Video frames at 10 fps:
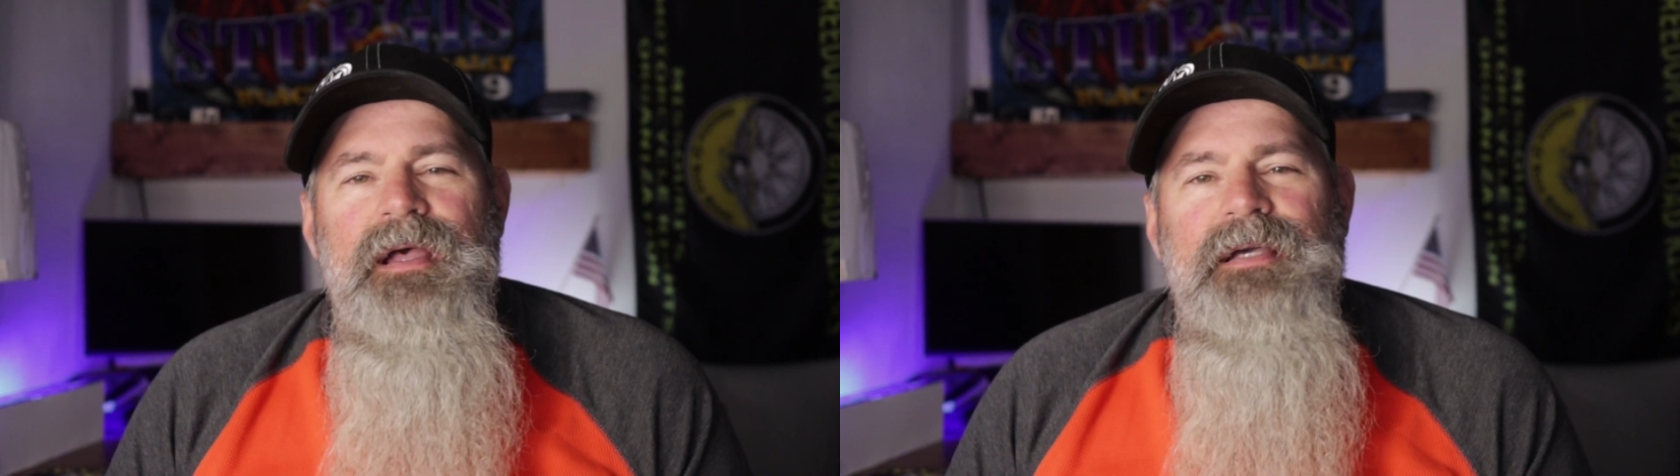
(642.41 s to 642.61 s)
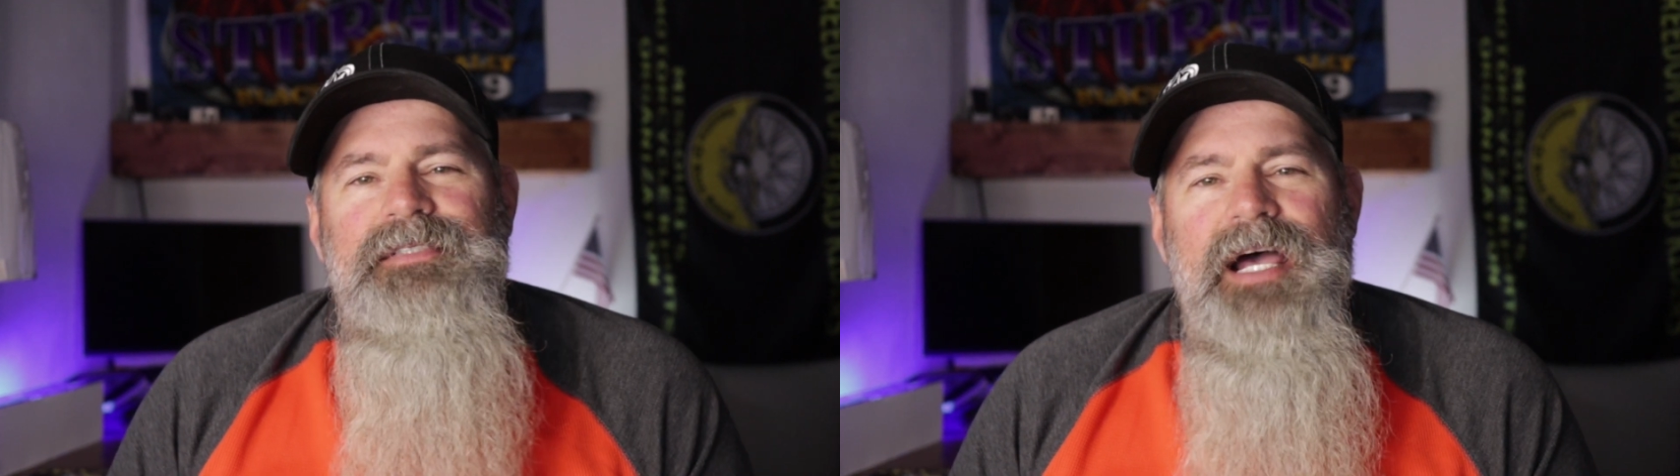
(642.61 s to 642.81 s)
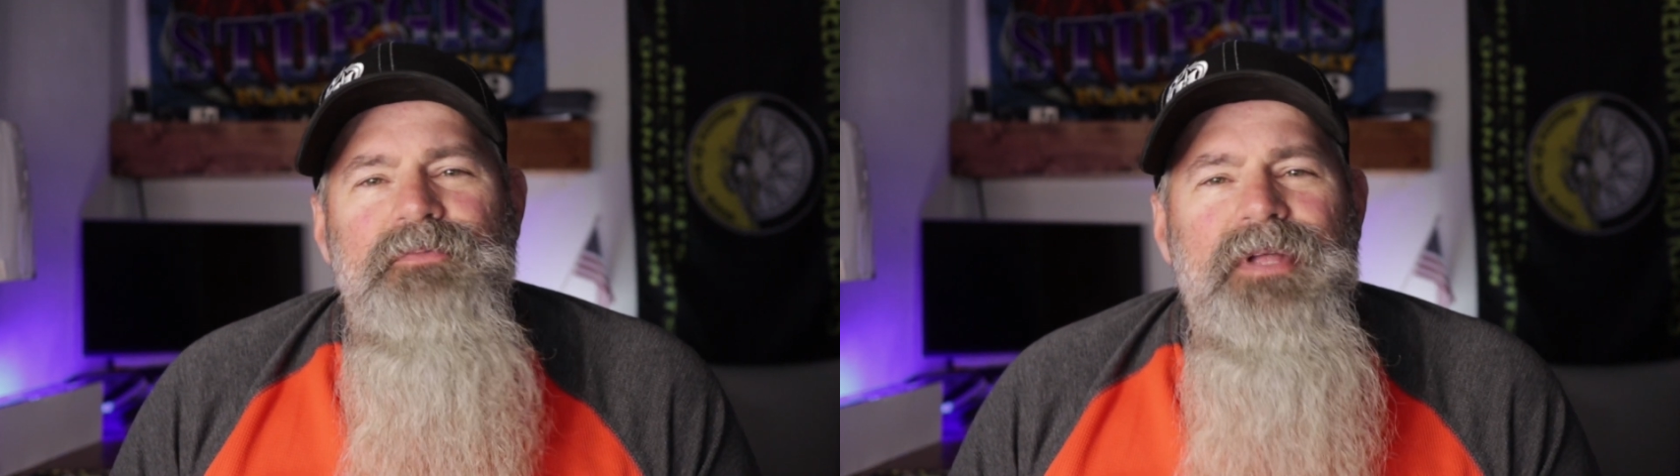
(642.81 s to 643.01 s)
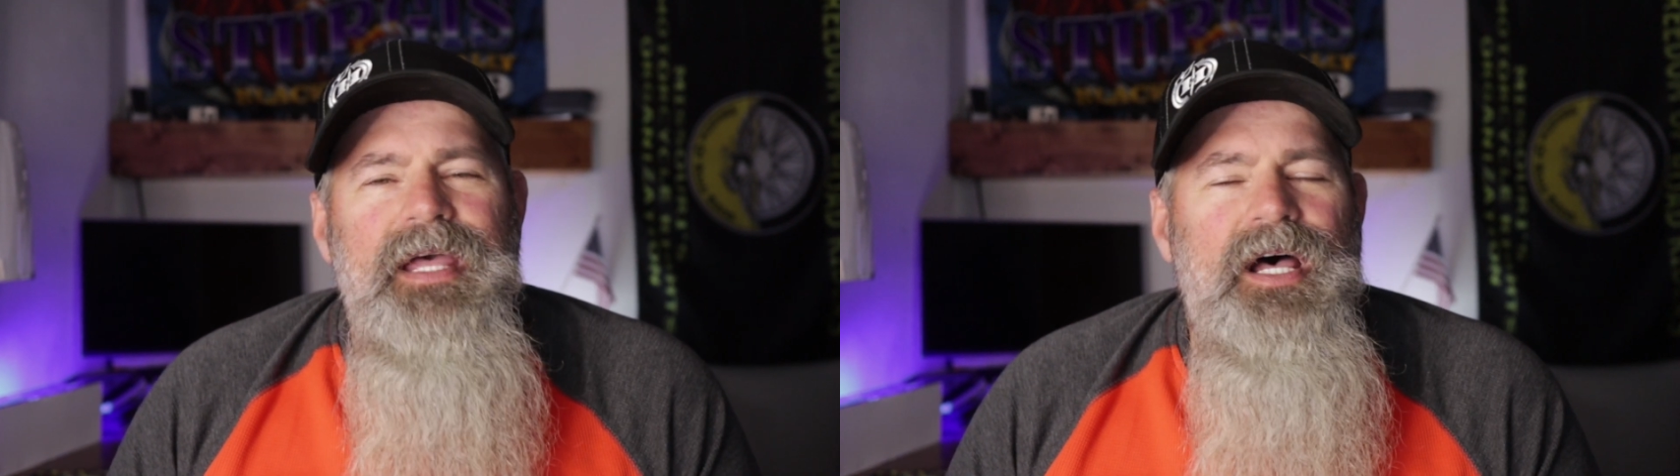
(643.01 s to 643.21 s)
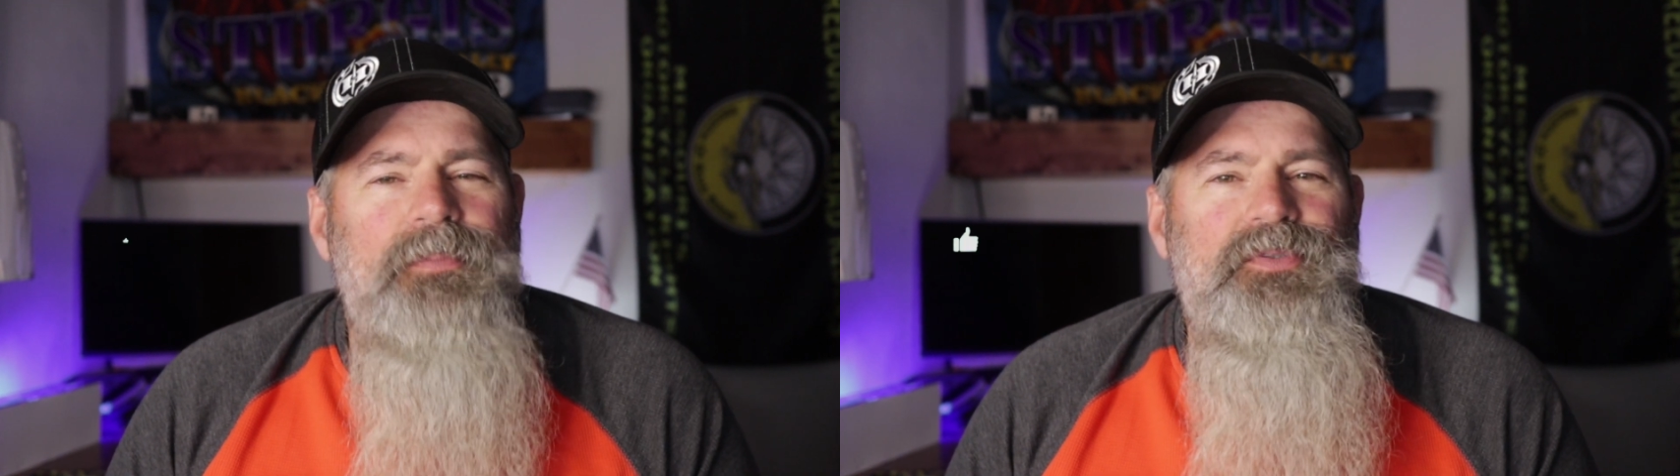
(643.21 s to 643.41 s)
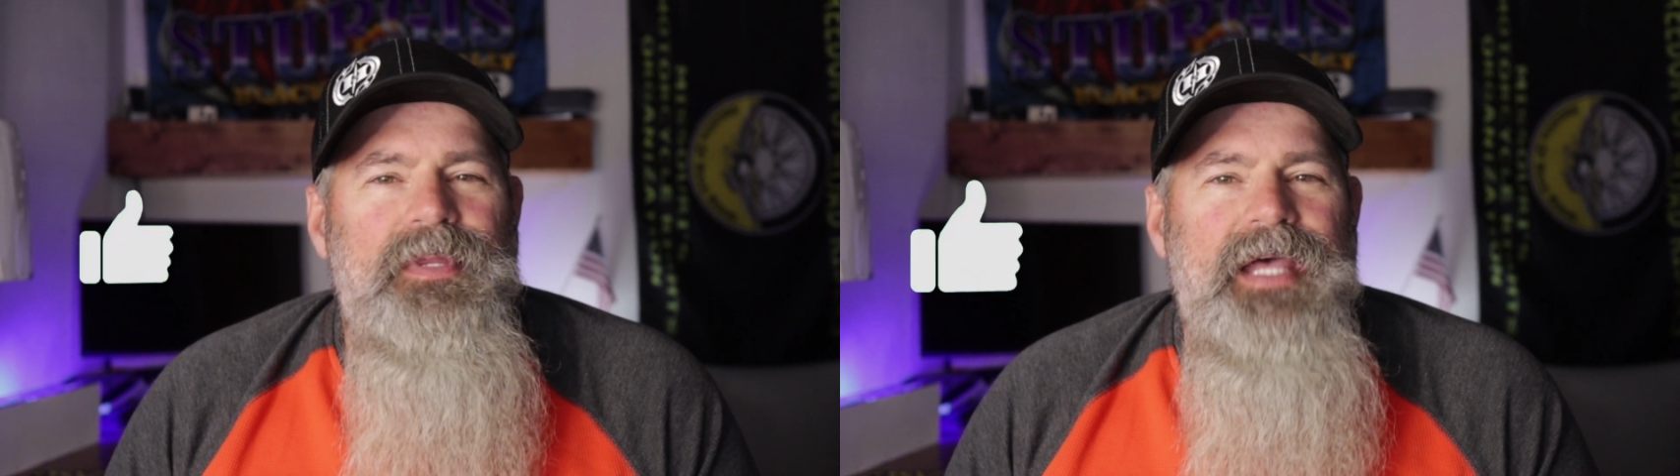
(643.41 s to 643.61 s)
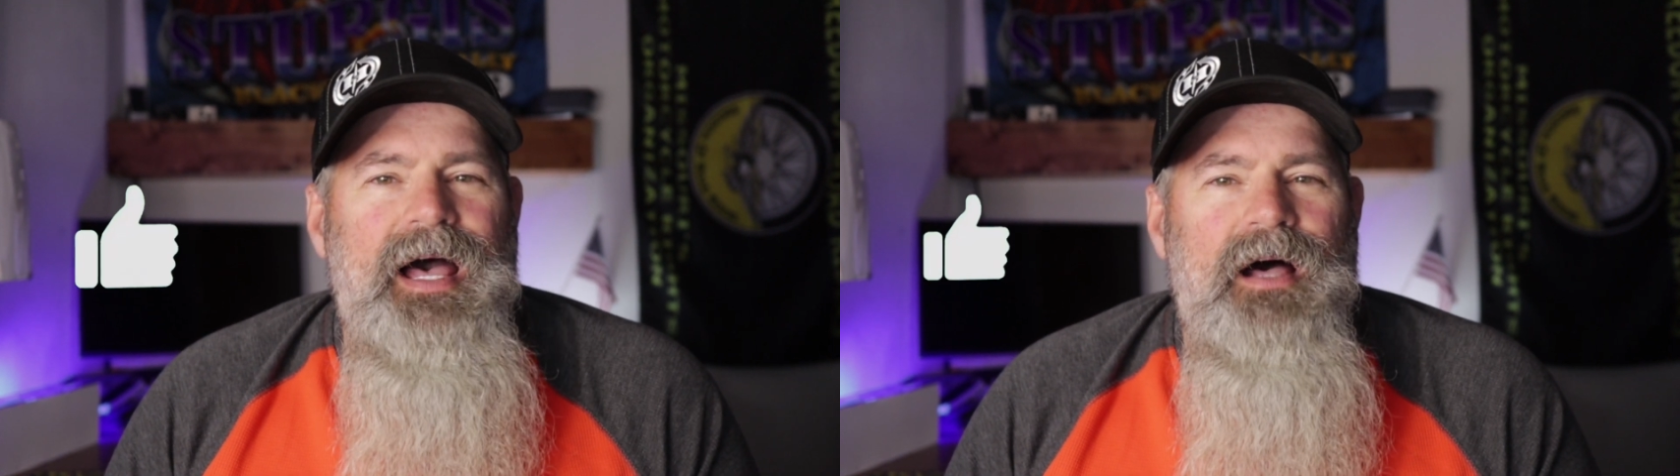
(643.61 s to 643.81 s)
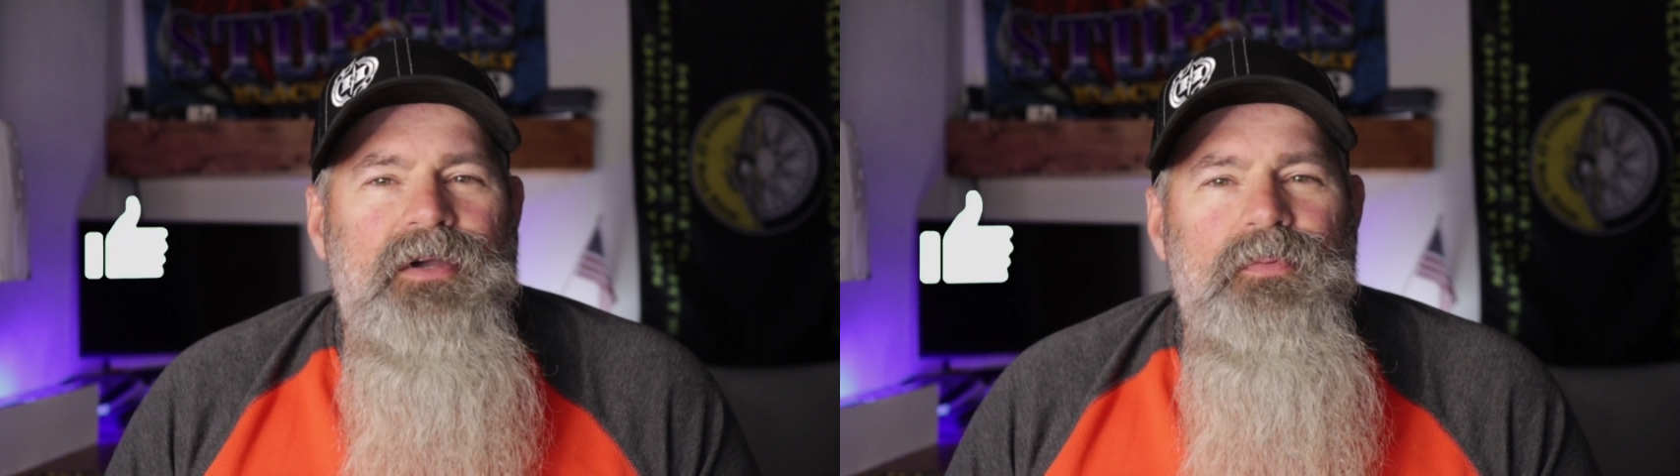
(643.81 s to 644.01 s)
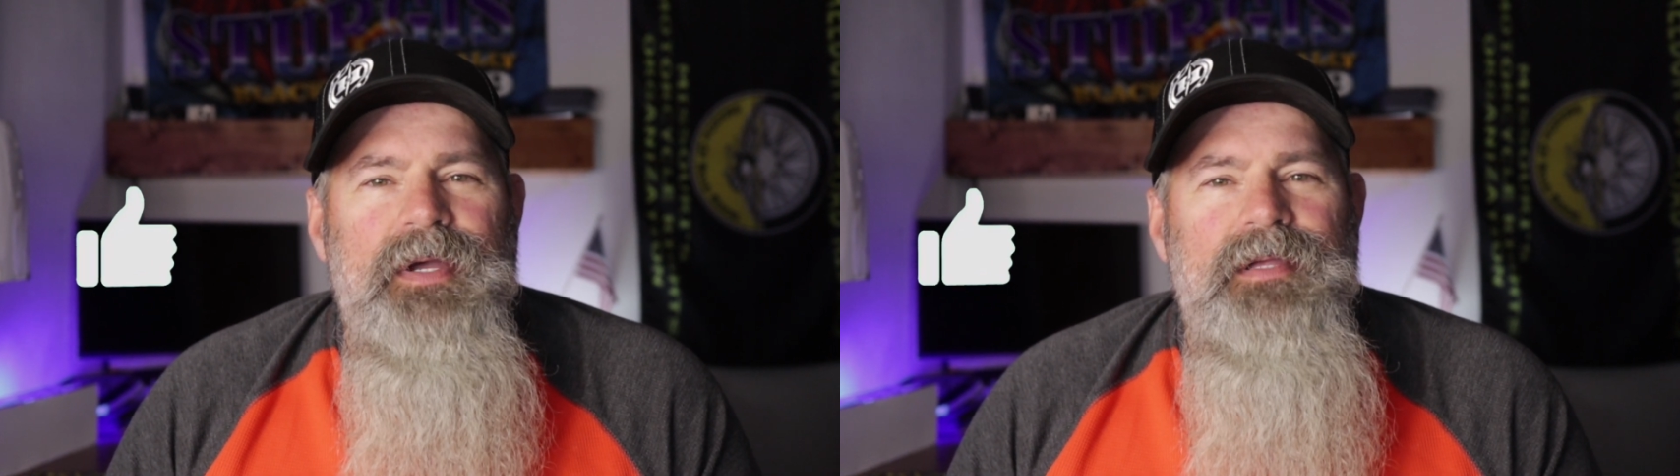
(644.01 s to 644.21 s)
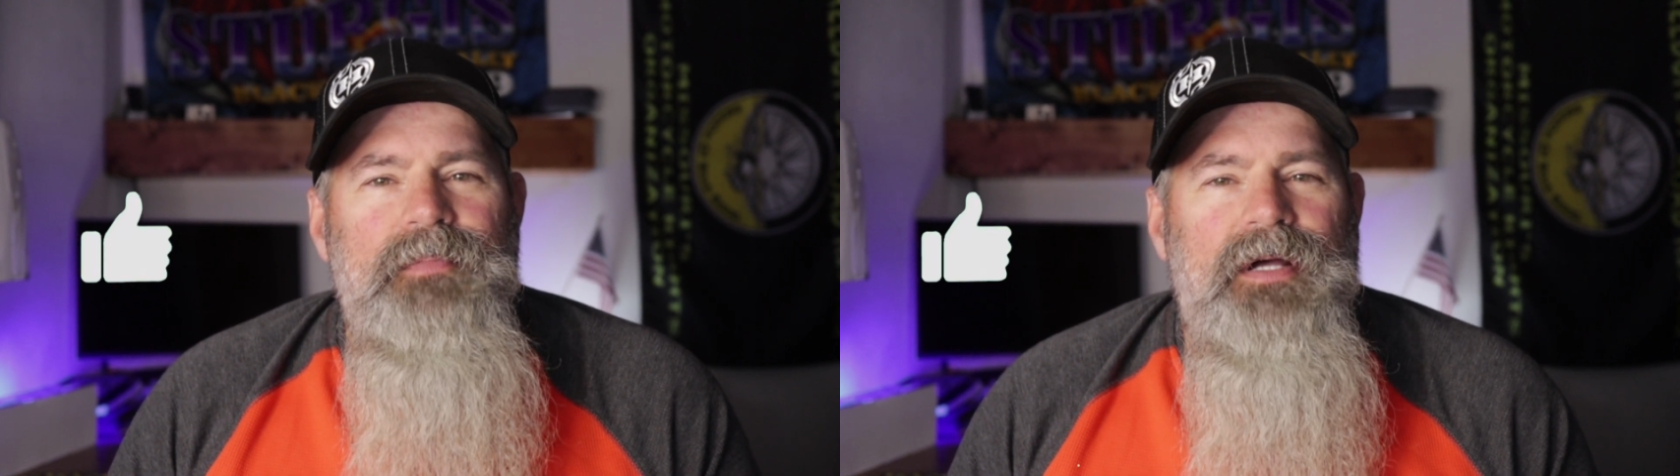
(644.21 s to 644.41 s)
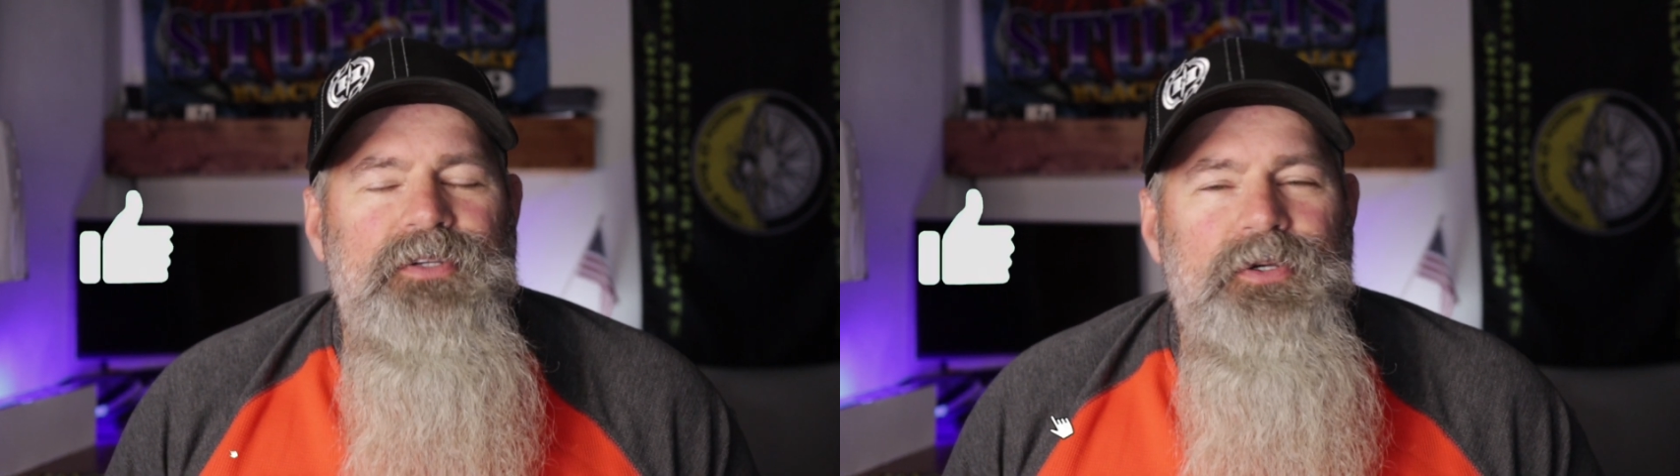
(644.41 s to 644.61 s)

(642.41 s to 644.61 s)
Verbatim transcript: because that really helps with the algorithm on